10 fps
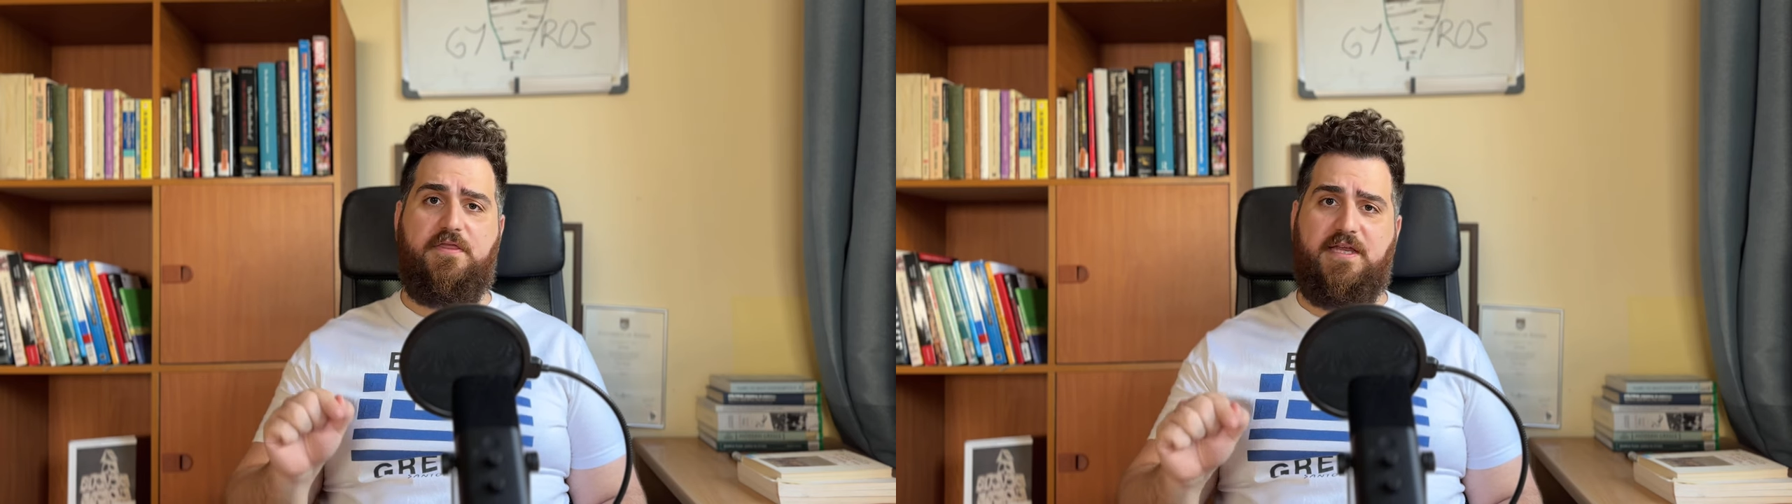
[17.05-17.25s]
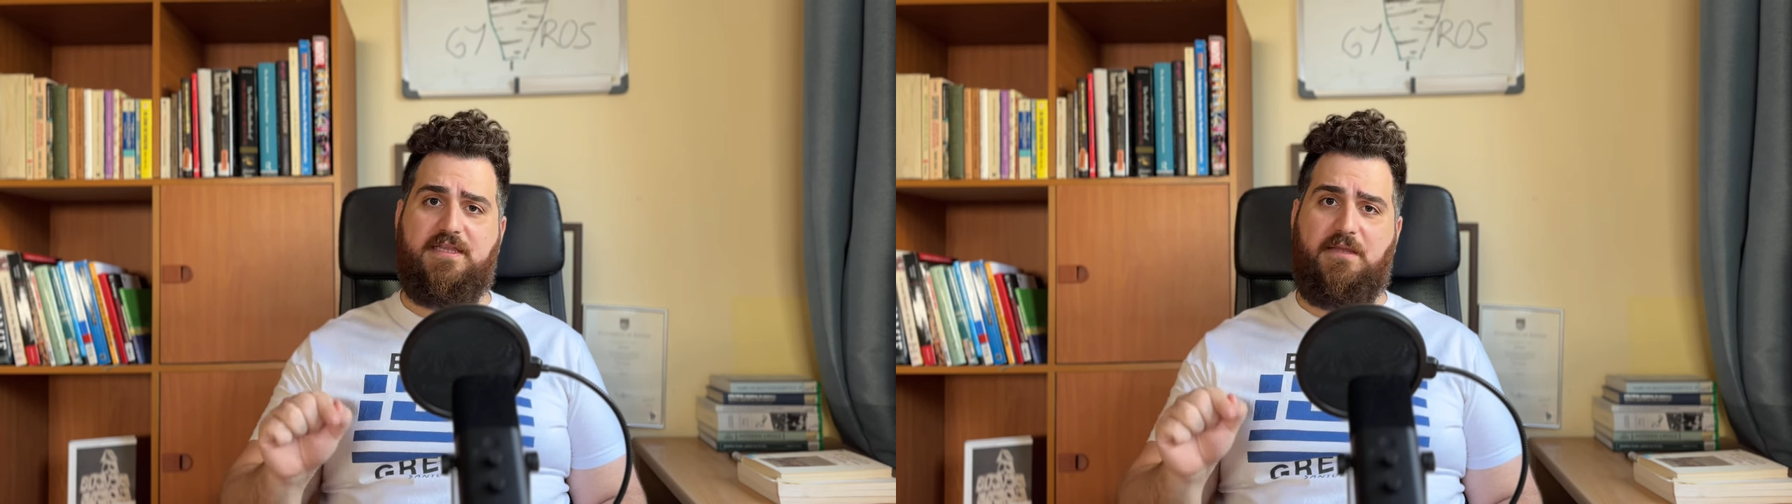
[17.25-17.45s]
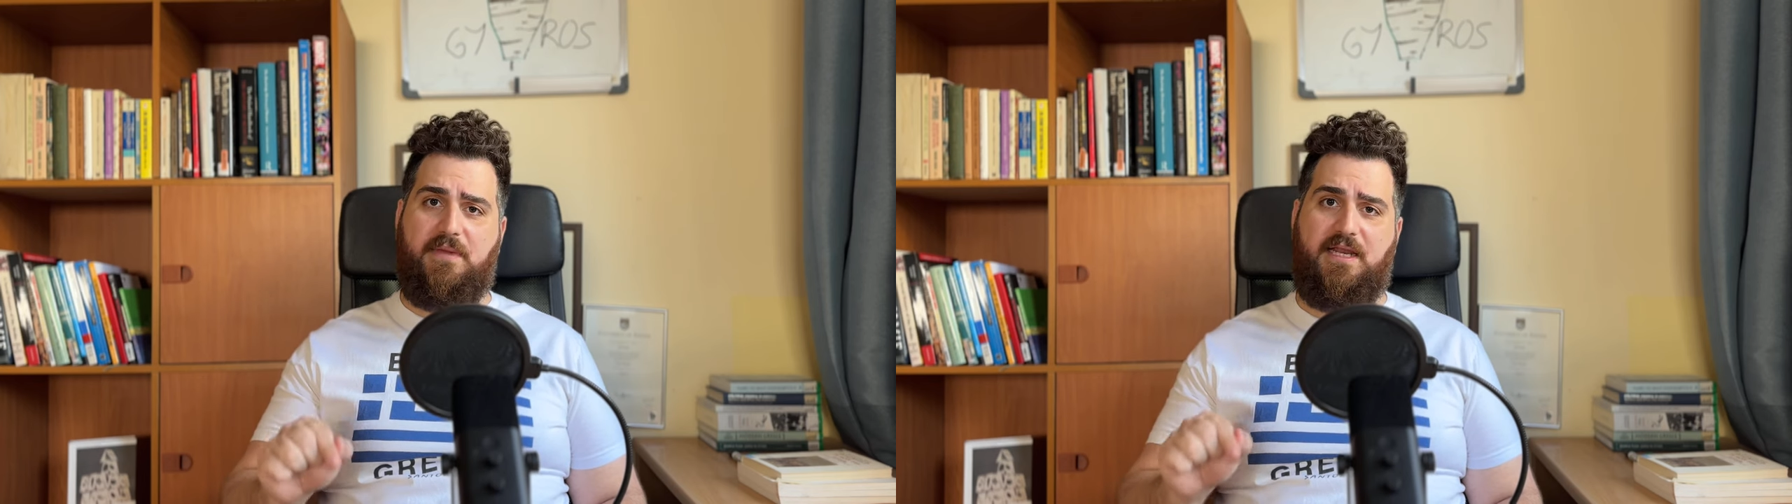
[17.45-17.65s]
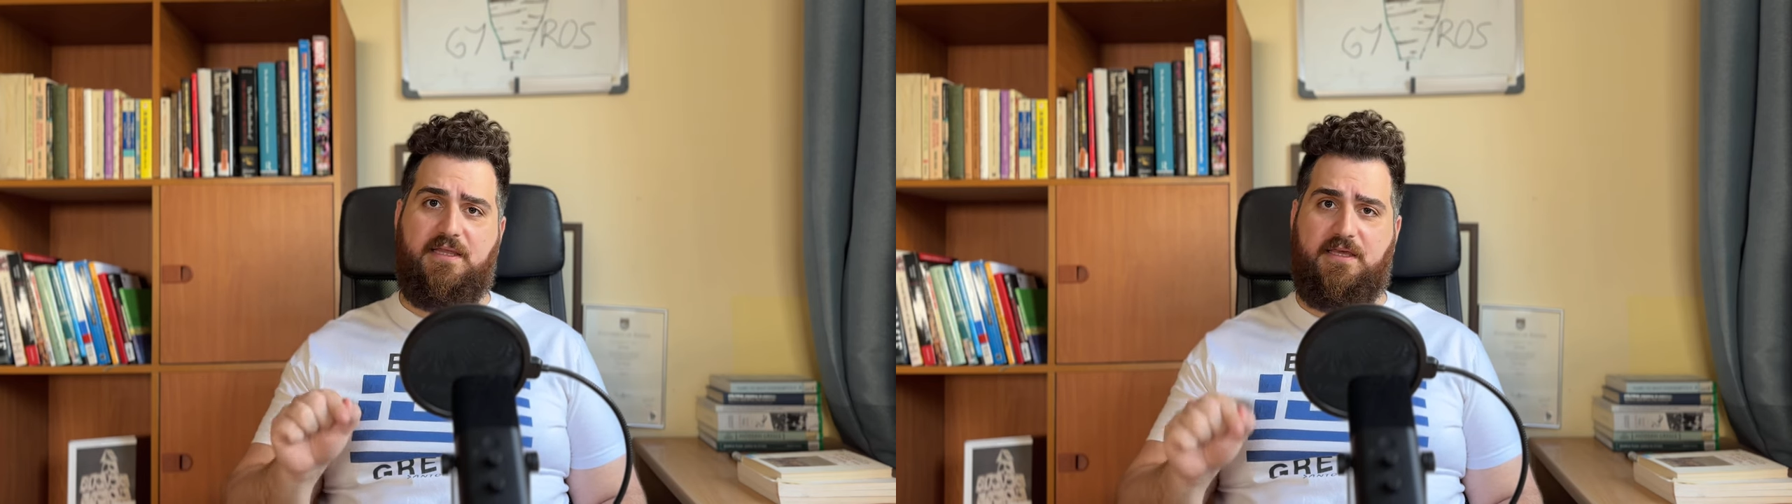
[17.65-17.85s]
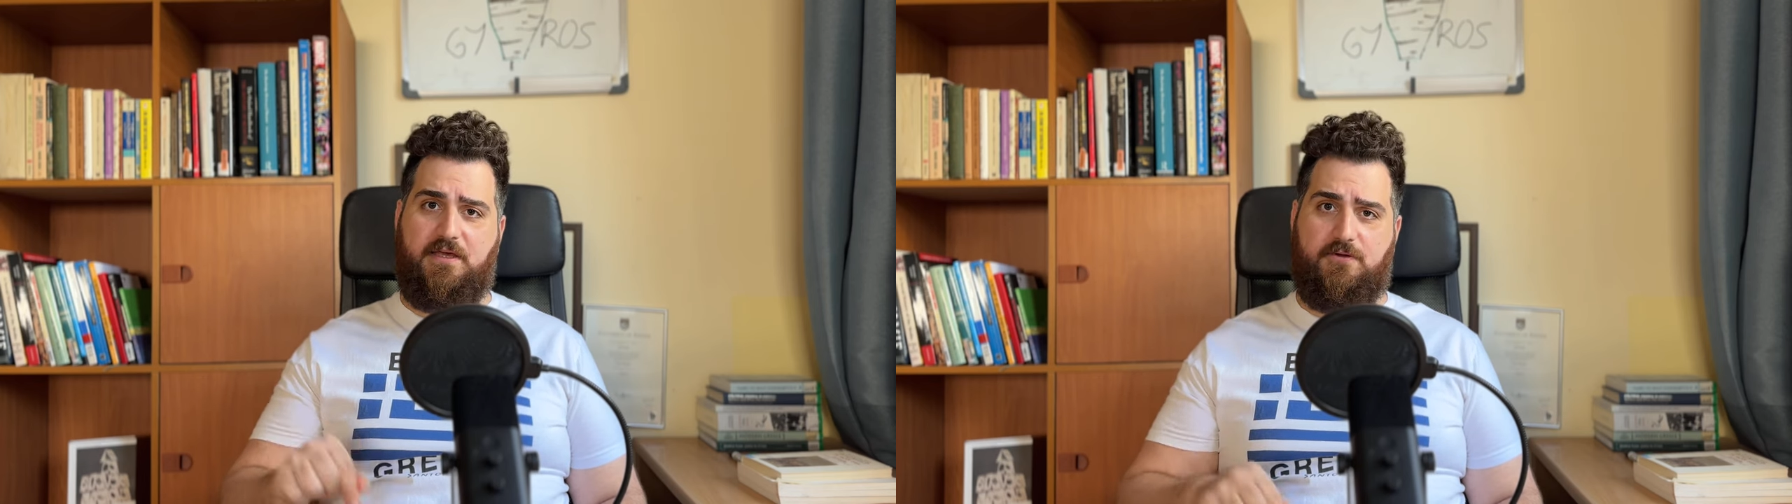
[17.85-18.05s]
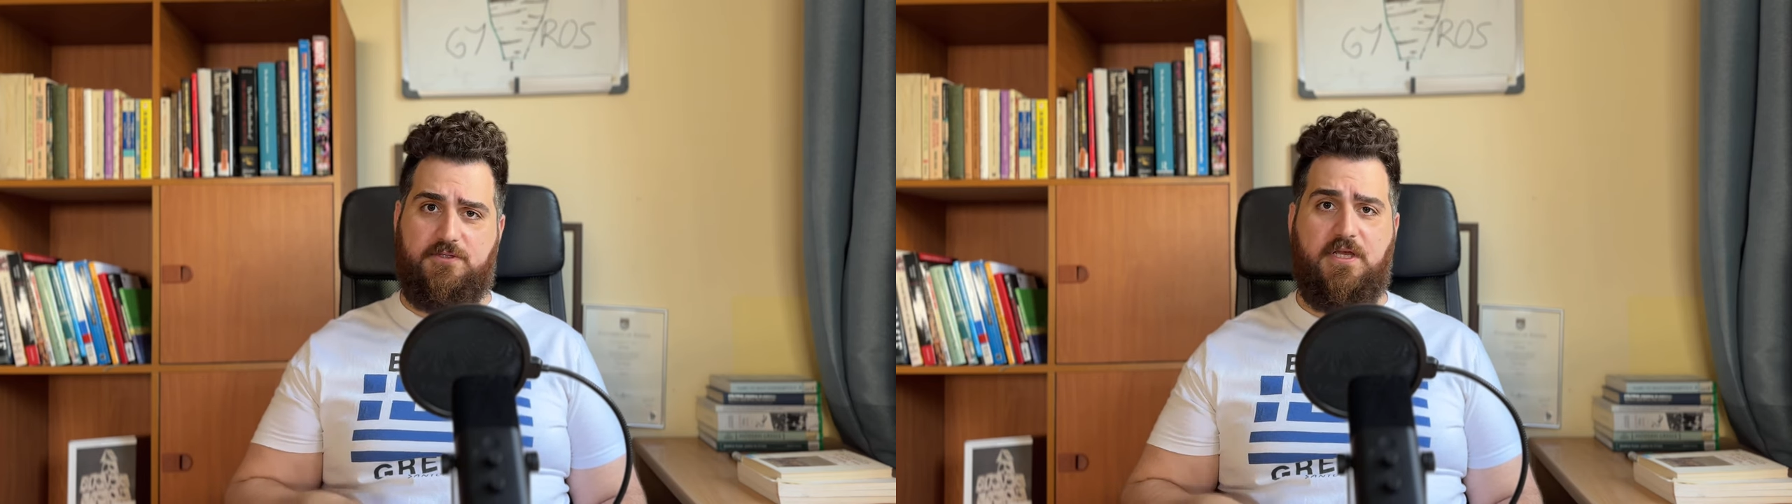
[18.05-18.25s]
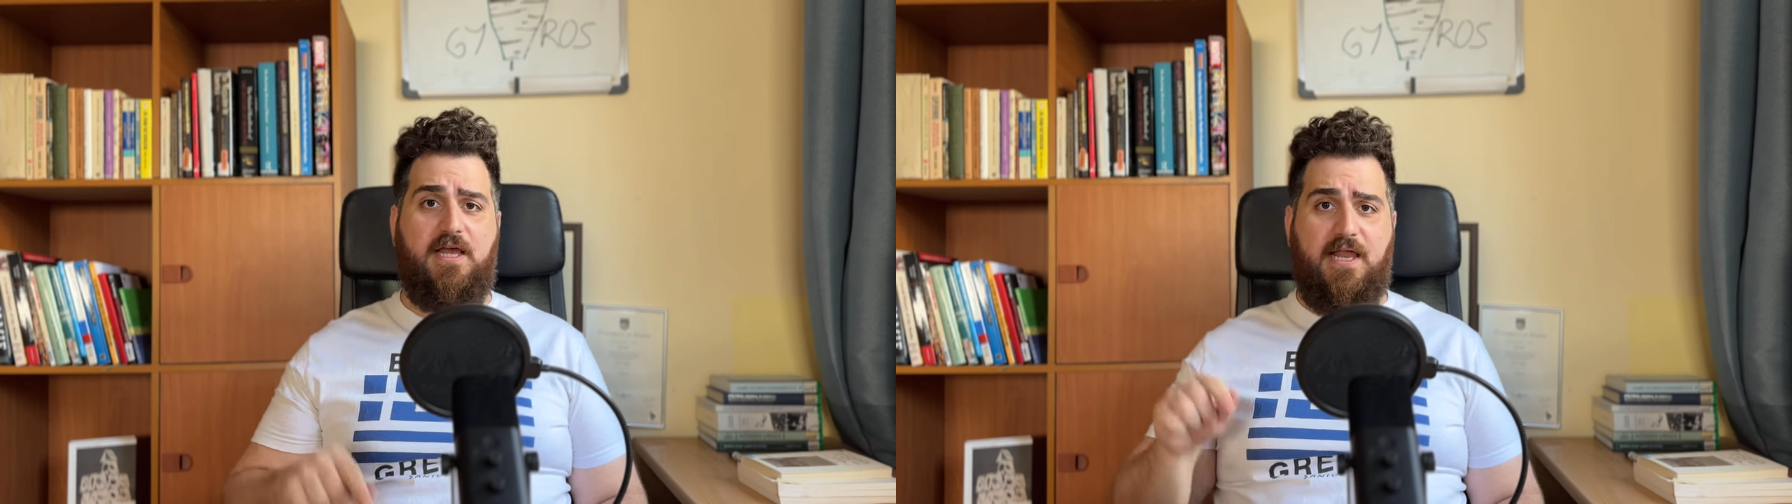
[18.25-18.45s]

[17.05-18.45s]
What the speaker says: 30-minute gyros.